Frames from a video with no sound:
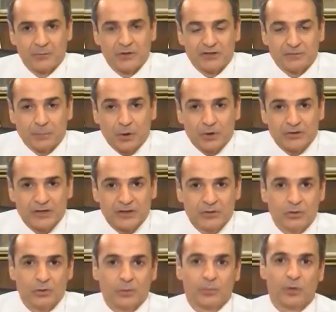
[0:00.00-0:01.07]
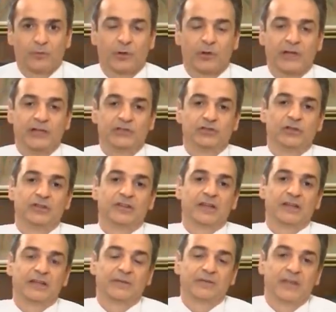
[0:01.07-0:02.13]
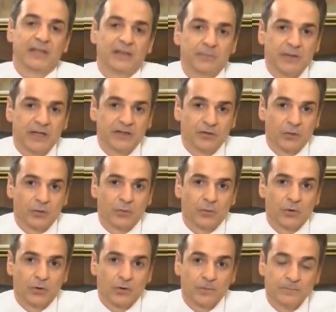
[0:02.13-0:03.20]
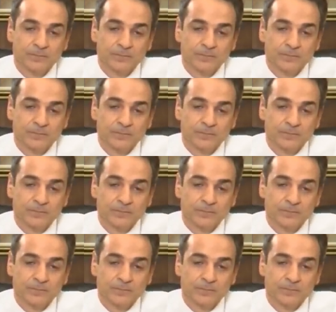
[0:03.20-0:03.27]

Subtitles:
responding to the provocations that have taken place on the border.